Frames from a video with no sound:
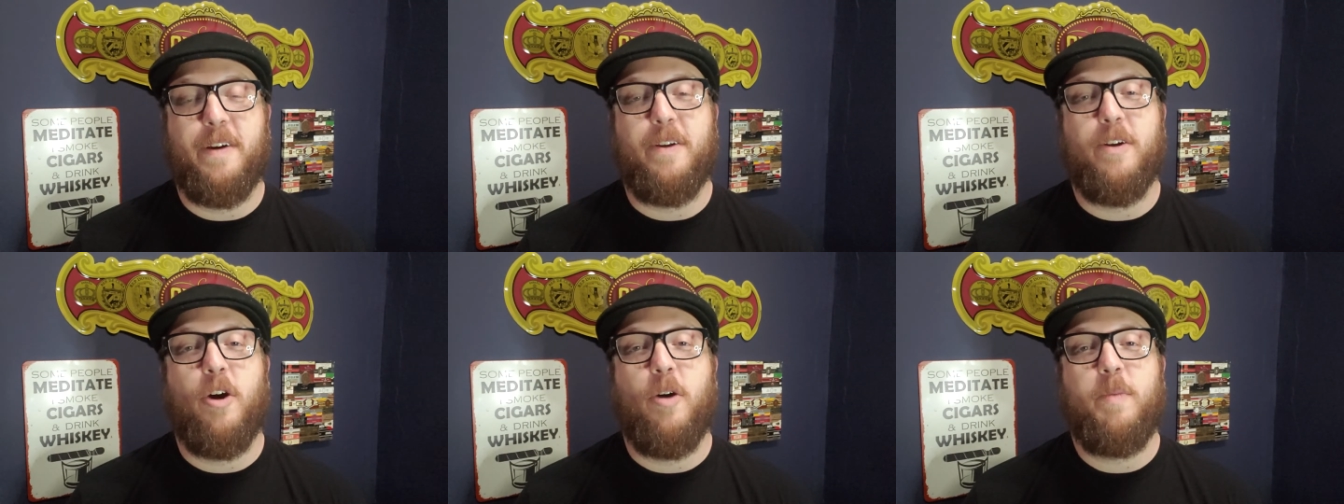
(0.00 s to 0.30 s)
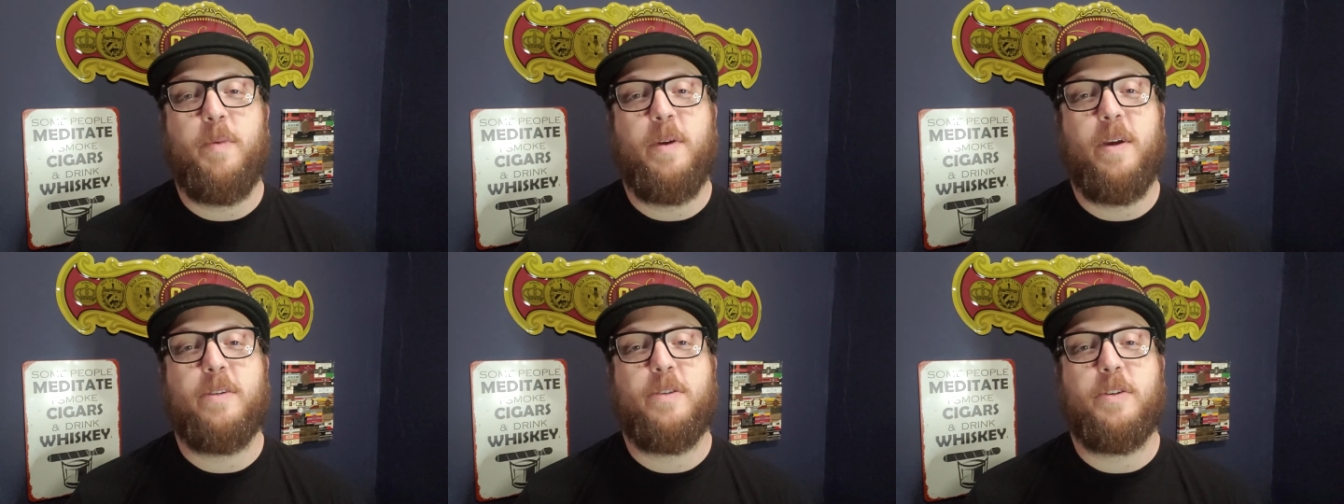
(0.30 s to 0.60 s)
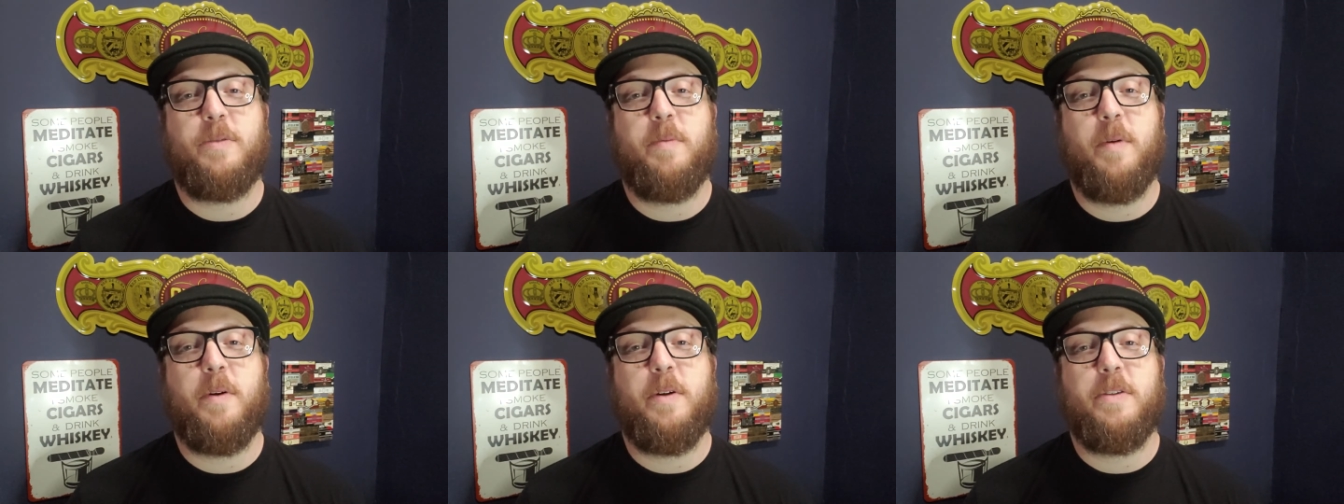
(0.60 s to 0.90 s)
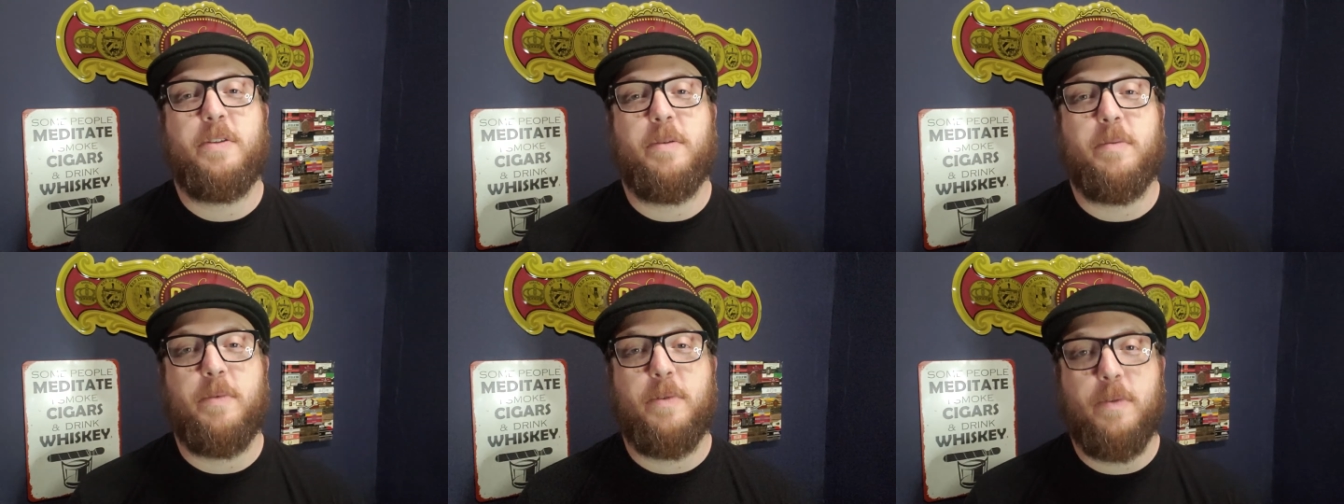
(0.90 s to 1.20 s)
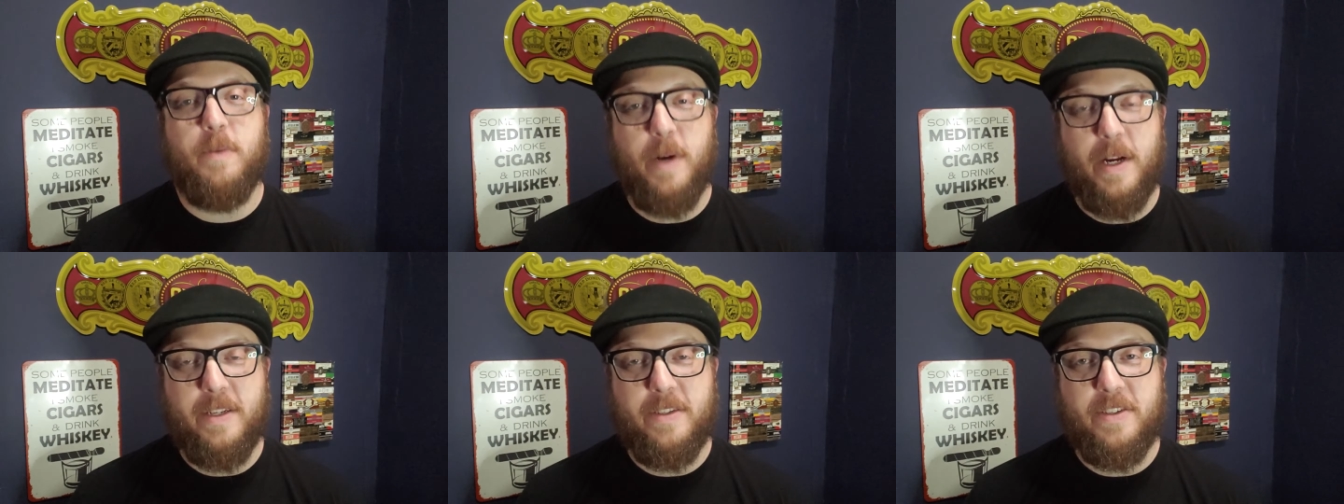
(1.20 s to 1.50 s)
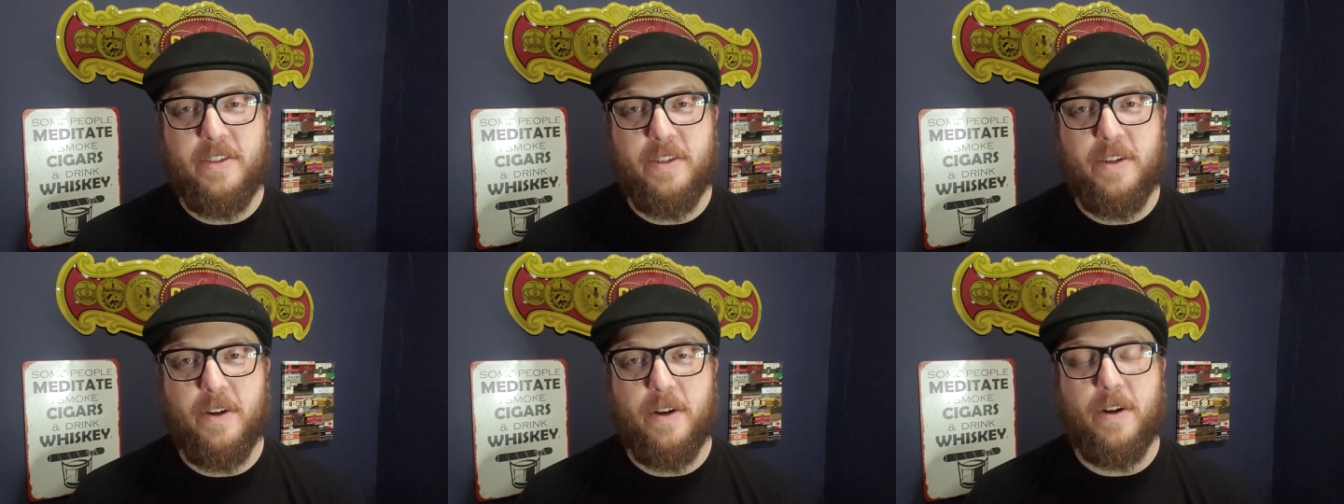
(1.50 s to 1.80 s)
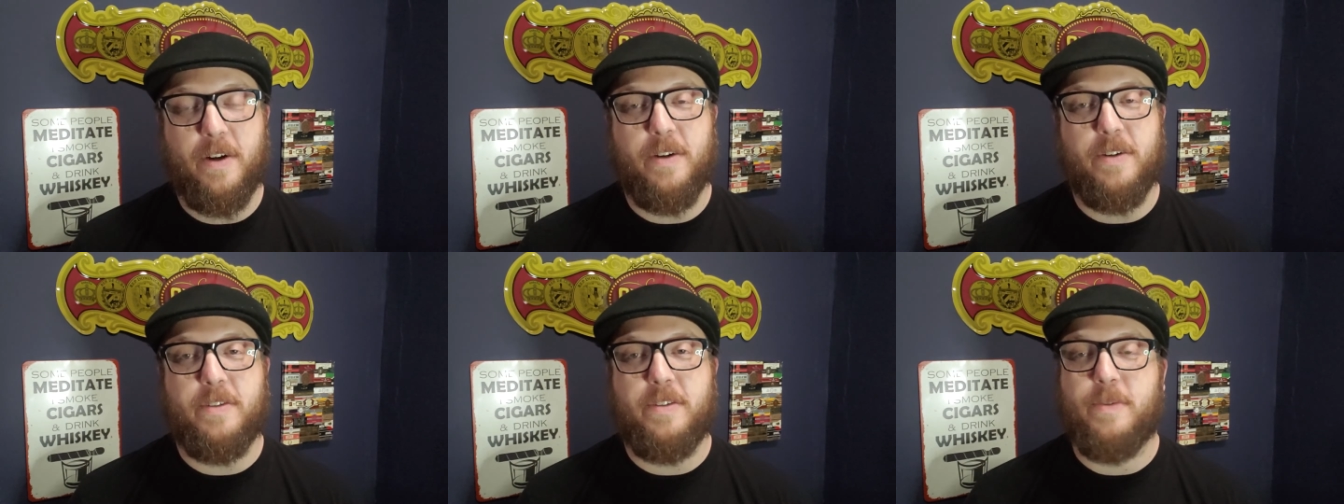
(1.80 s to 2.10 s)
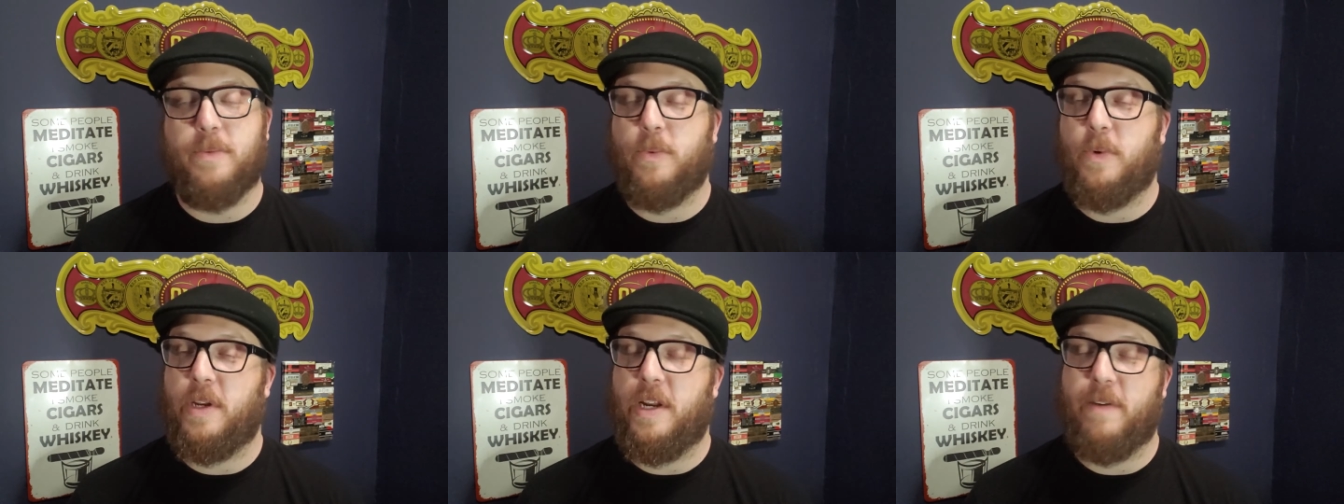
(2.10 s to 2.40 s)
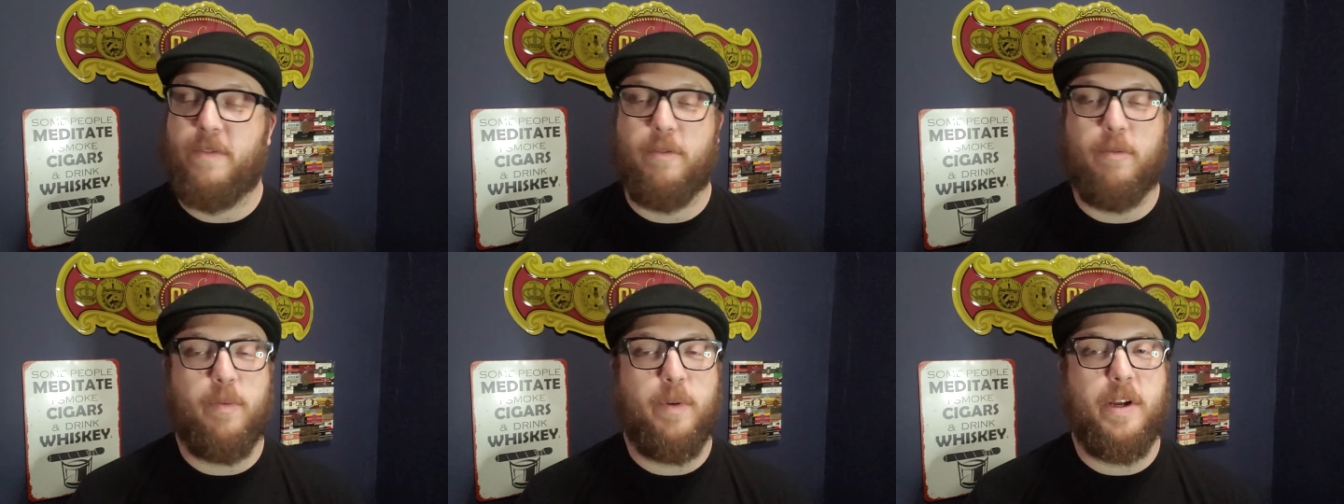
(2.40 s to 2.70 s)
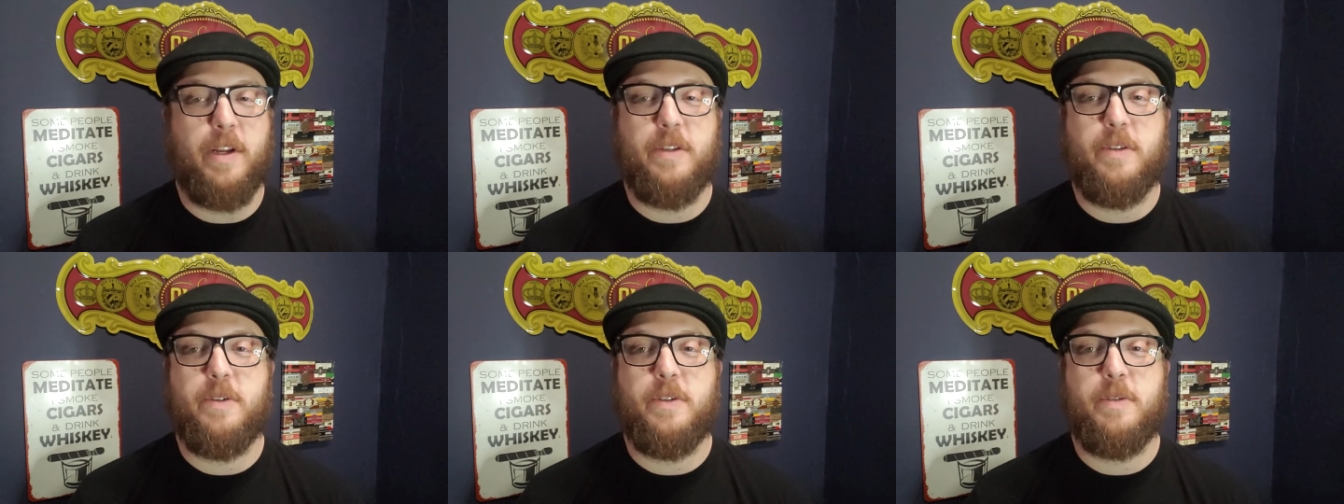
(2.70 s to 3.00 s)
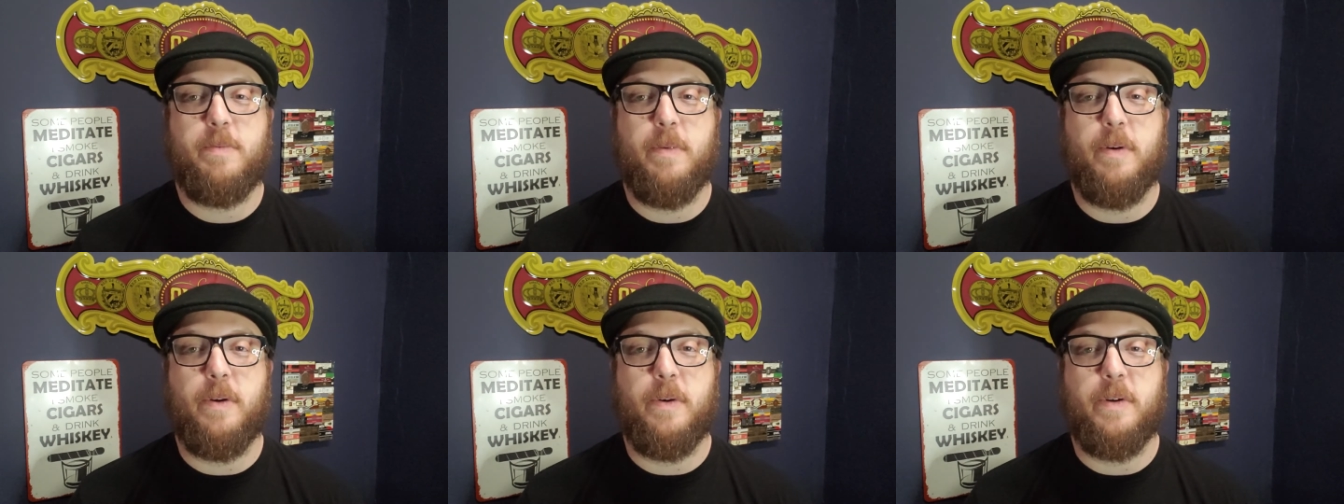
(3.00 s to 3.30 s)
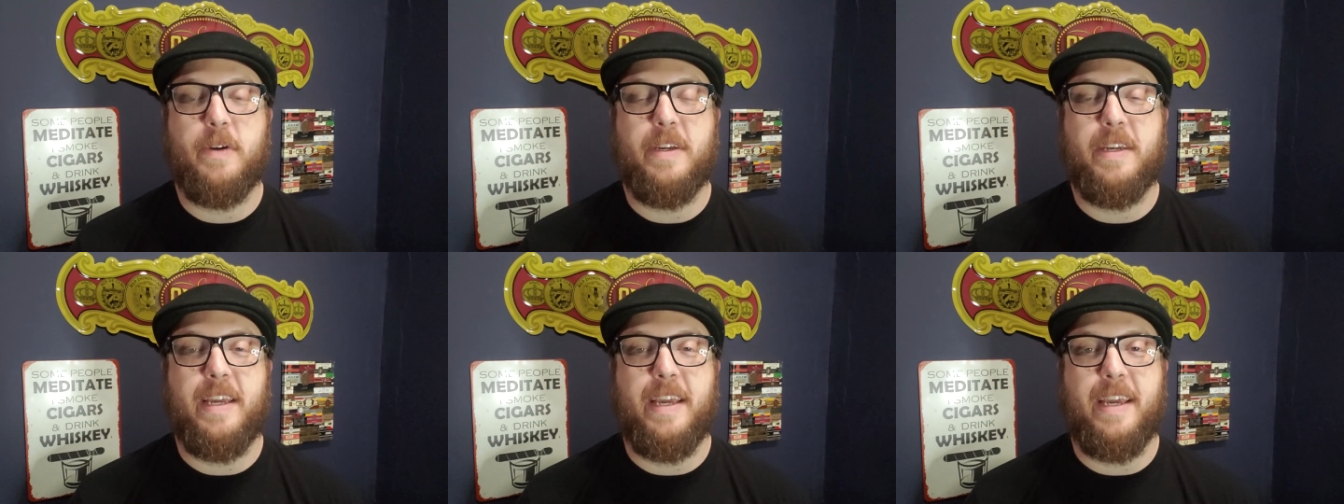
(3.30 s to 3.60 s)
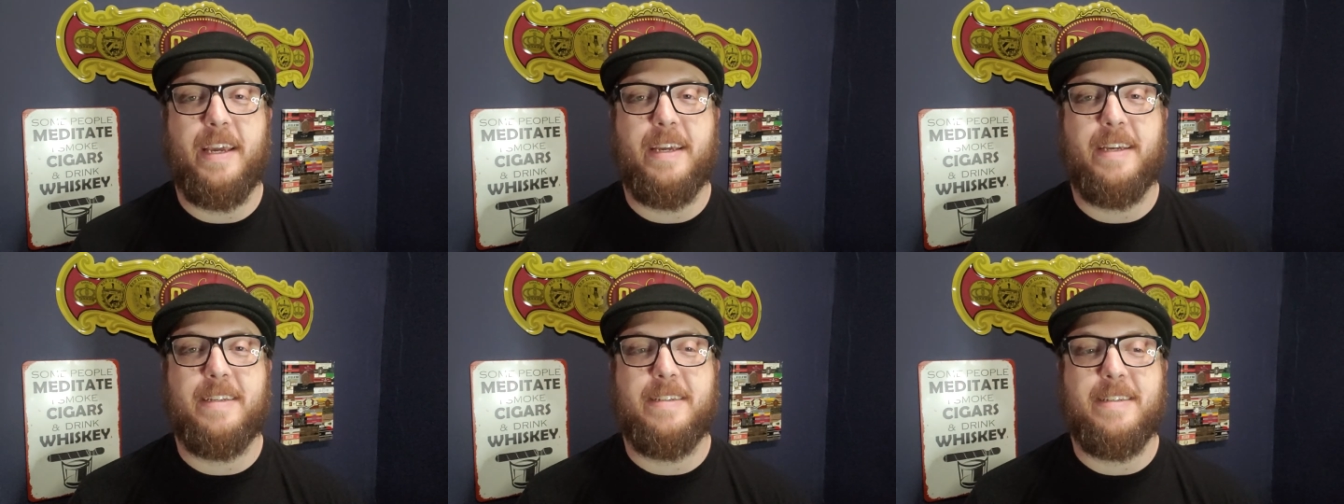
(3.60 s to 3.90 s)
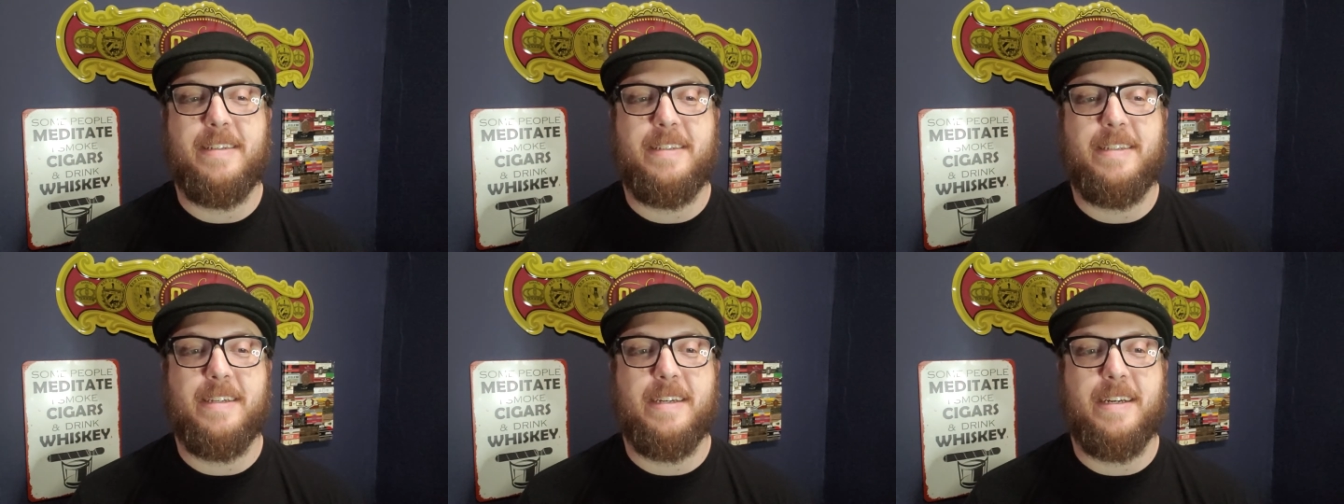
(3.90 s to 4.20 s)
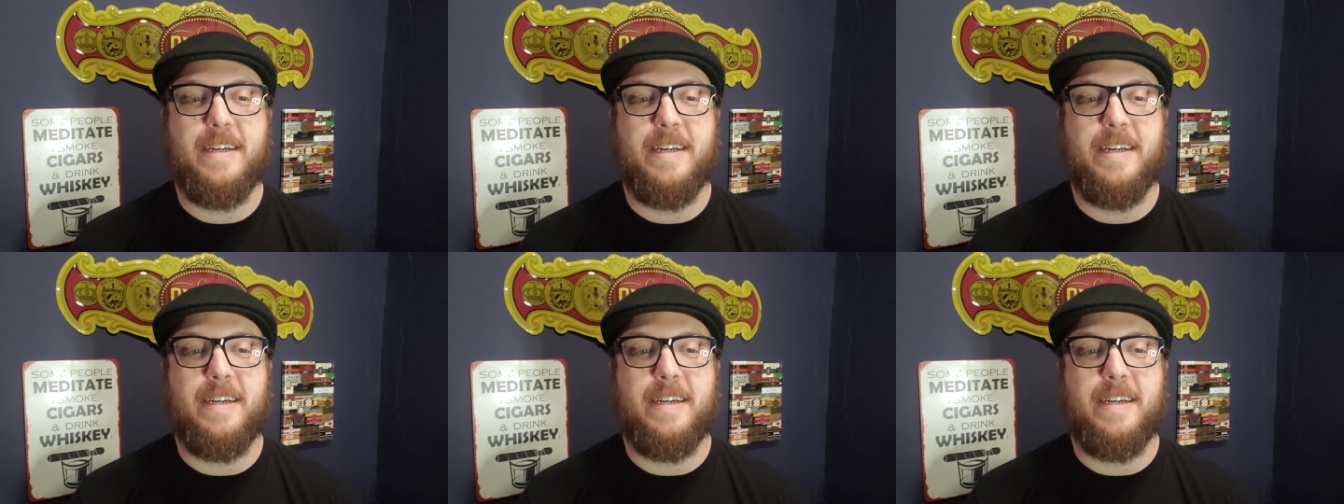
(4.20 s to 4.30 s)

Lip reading: Hope you guys are smoking some great cigars, whatever brand you smoke. And